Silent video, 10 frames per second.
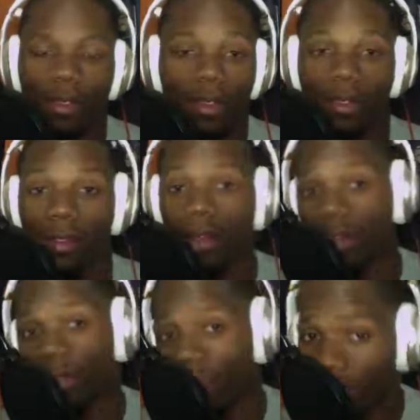it
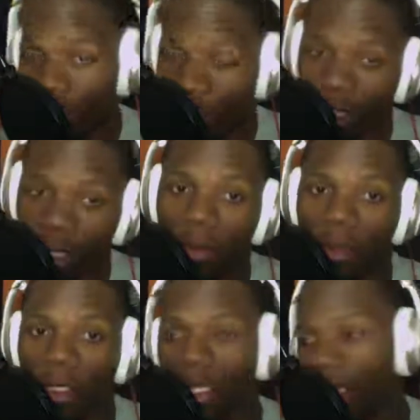starts all over
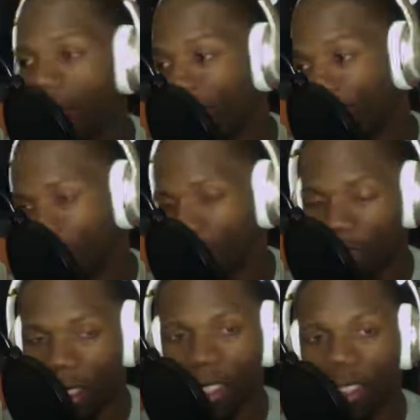again, and now
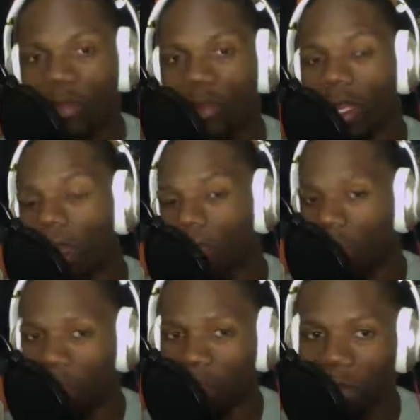you got the draft
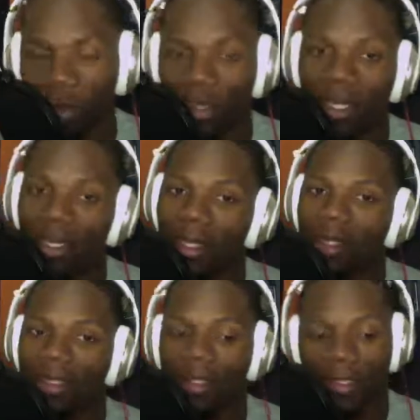and pro
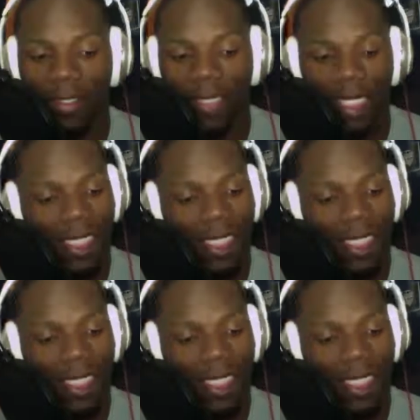days, and